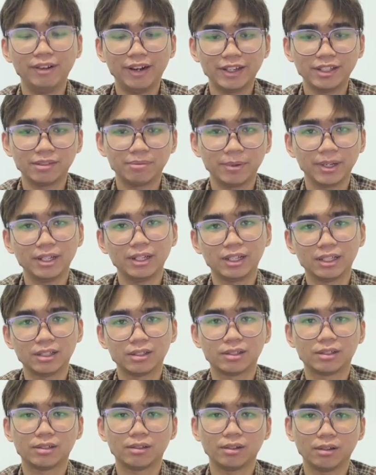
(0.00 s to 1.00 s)
lifespan is
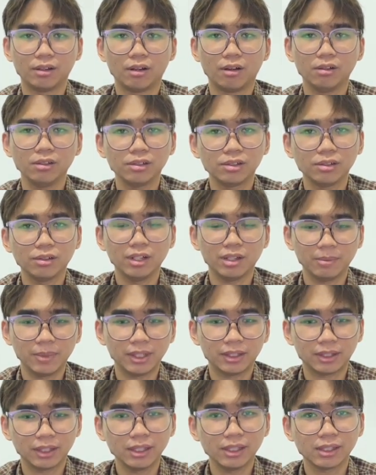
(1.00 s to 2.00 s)
also
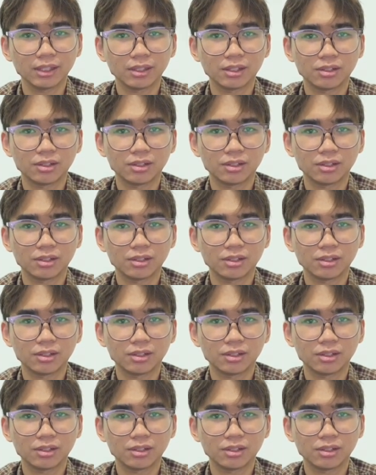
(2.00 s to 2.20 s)
limited,